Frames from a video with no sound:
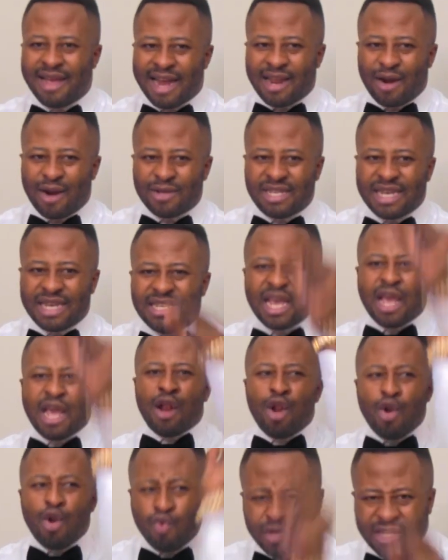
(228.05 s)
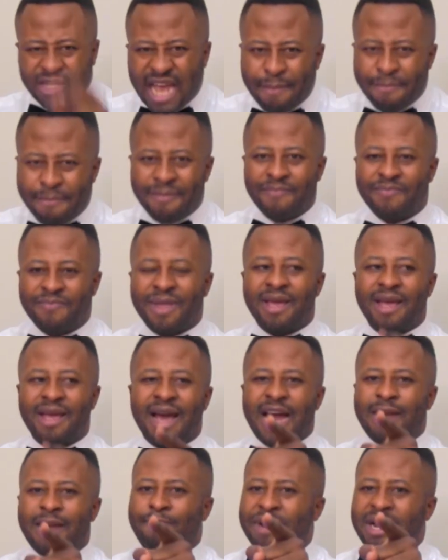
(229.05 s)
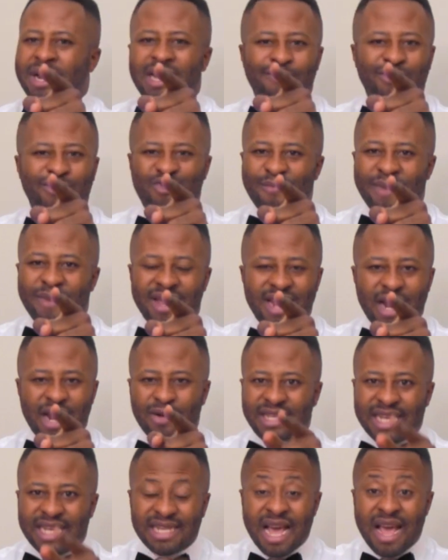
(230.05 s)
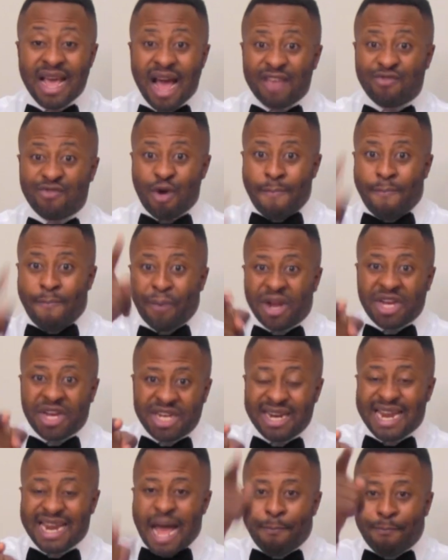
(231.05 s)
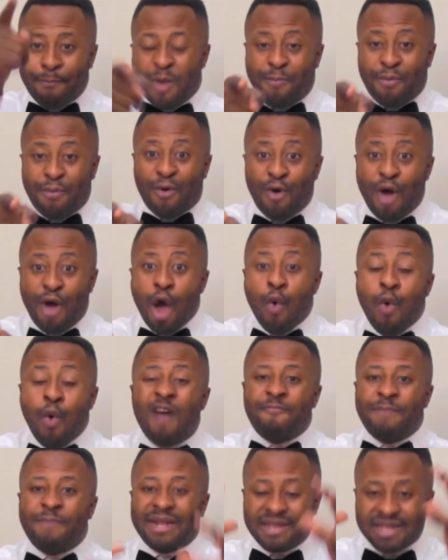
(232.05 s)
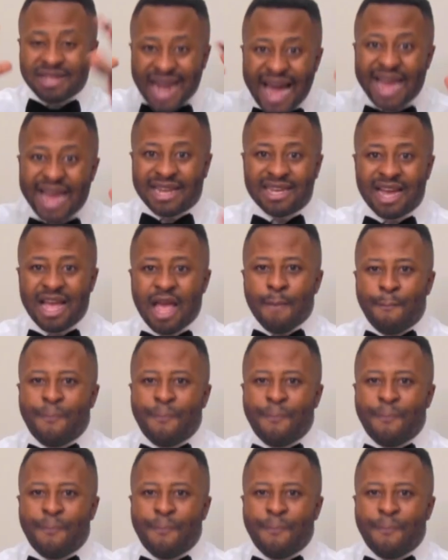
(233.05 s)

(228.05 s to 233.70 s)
And the Lord says, loose them and bring them to me. The Lord says, as you are preaching, there are people who have been tied.